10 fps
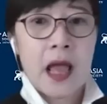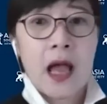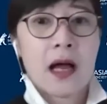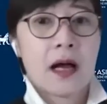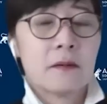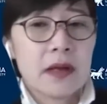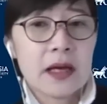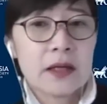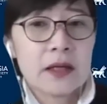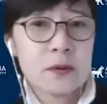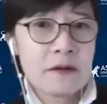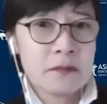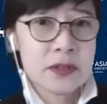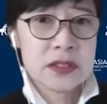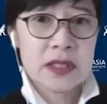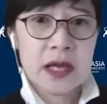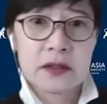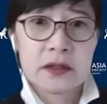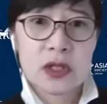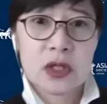I don't have much to add
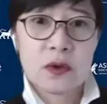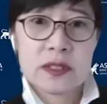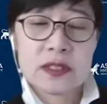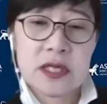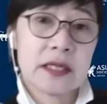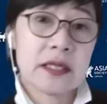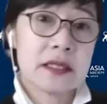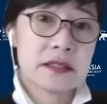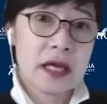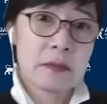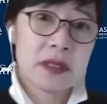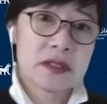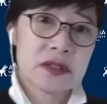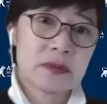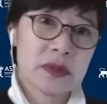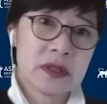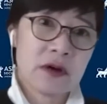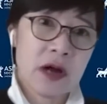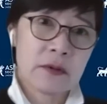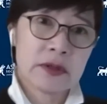on the U.S.-China dimension, but if
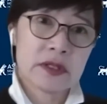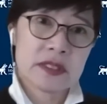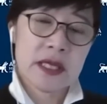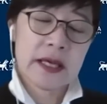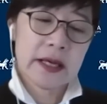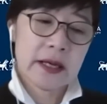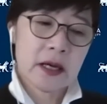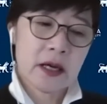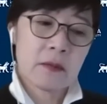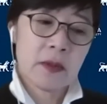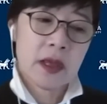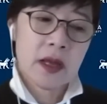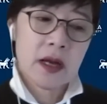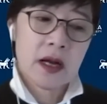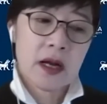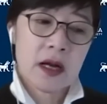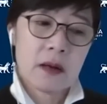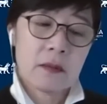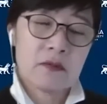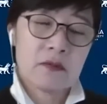I were to say,
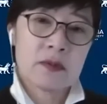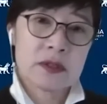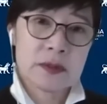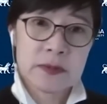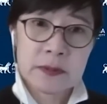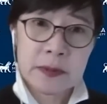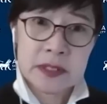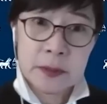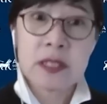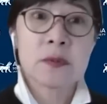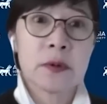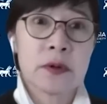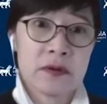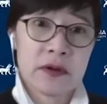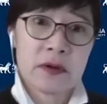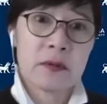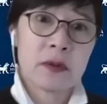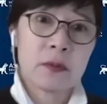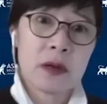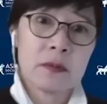from Japan's point of view,
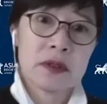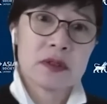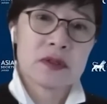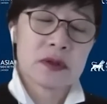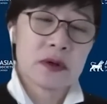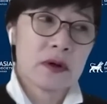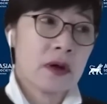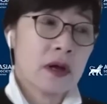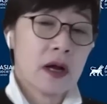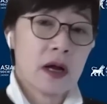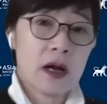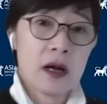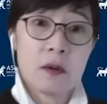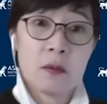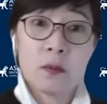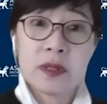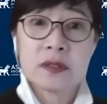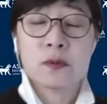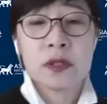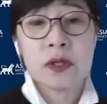the prime minister
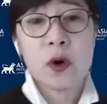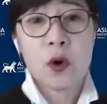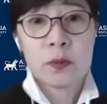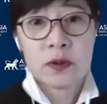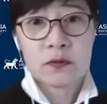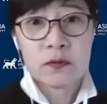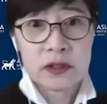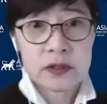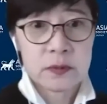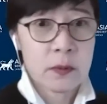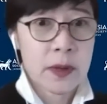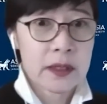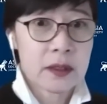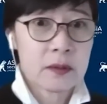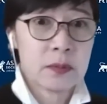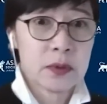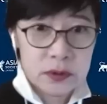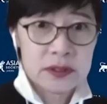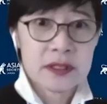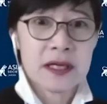is really hoping for a diplomatic
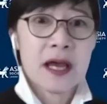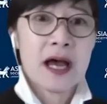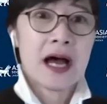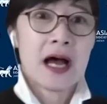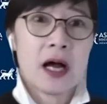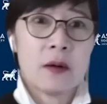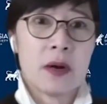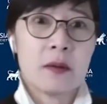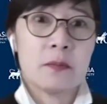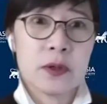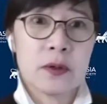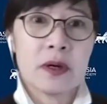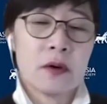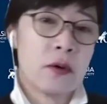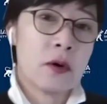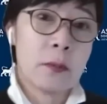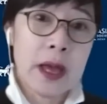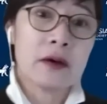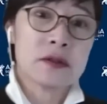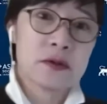boost or
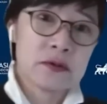bounce